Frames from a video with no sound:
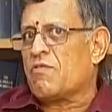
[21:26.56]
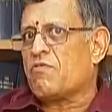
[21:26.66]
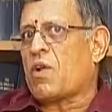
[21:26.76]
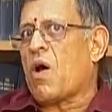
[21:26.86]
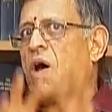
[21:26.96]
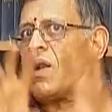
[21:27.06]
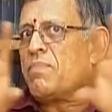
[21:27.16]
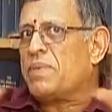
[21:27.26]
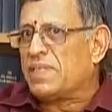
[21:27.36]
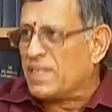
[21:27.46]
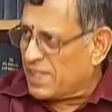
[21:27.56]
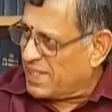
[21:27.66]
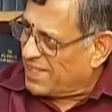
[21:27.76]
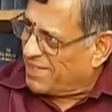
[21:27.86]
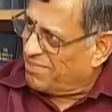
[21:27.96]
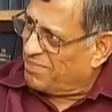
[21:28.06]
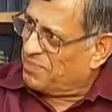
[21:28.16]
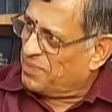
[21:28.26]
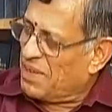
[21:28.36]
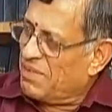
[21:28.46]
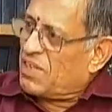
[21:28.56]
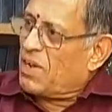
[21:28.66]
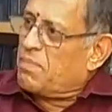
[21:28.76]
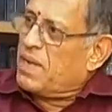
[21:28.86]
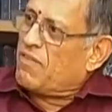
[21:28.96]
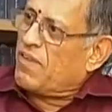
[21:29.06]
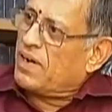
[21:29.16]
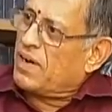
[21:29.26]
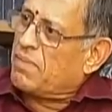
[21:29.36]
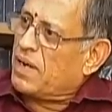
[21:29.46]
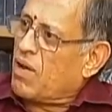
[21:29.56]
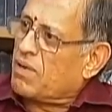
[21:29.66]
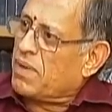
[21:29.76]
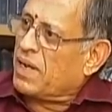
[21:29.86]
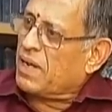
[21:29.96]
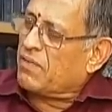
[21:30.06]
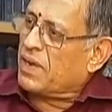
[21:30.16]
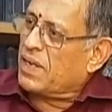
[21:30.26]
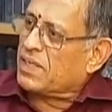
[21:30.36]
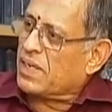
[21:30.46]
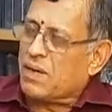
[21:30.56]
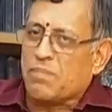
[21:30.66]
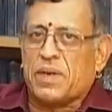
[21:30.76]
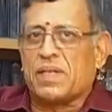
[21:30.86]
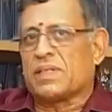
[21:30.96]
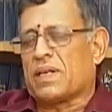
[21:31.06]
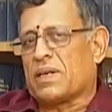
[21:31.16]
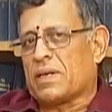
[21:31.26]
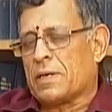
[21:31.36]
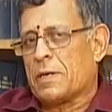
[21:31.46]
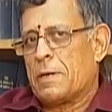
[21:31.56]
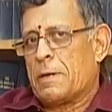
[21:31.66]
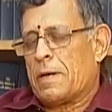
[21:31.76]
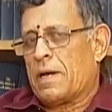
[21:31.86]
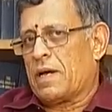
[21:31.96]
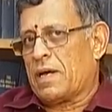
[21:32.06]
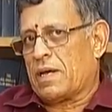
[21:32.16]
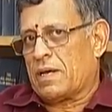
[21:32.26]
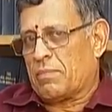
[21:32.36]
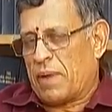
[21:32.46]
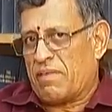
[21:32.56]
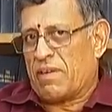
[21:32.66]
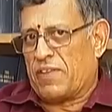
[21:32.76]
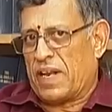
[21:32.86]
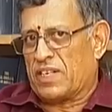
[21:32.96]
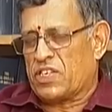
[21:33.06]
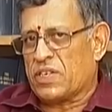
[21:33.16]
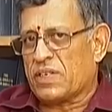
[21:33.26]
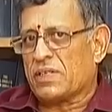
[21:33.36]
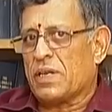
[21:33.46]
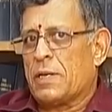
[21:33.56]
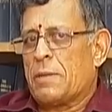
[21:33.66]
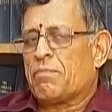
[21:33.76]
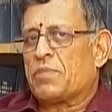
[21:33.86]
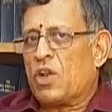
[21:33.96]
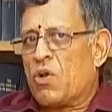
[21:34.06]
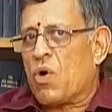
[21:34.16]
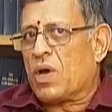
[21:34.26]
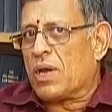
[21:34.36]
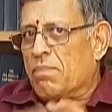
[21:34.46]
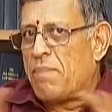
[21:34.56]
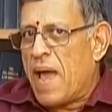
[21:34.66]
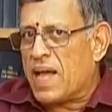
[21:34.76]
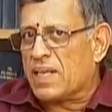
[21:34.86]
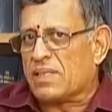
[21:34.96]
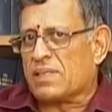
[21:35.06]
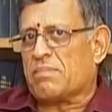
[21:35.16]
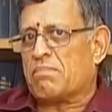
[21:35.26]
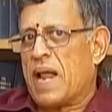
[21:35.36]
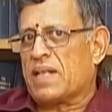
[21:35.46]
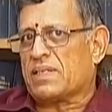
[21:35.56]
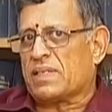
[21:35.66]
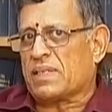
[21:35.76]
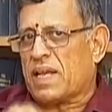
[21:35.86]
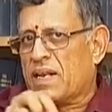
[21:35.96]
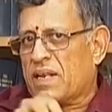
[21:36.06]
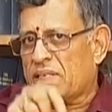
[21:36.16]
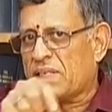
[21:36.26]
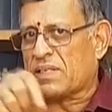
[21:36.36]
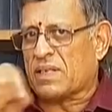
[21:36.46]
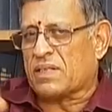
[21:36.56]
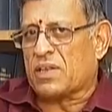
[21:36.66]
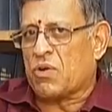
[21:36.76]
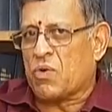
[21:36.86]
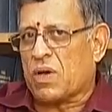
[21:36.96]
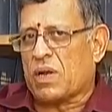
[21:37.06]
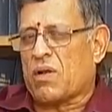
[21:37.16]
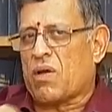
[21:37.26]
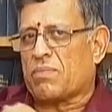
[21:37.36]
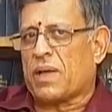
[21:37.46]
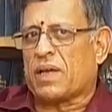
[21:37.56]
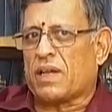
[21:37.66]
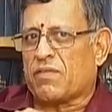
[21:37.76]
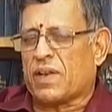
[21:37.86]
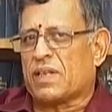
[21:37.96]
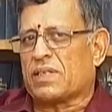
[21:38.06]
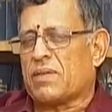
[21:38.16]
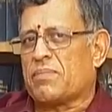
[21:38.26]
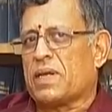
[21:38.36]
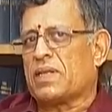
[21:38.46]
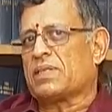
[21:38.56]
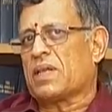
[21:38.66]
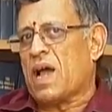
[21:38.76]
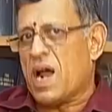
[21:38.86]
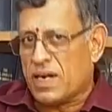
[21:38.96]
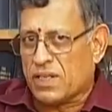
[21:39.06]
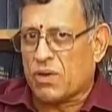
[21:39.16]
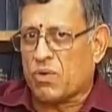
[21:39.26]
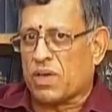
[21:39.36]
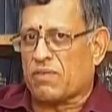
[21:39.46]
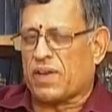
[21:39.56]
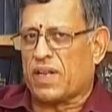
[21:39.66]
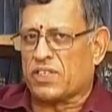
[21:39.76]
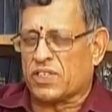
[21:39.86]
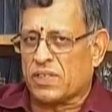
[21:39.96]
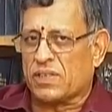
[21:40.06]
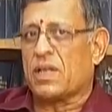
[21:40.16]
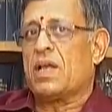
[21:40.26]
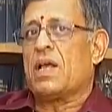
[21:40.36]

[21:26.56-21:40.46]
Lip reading: for all businesses which are being funded by non-banking financial companies and private financiers. The local banks branches can register the local non-banking finance companies and the local financiers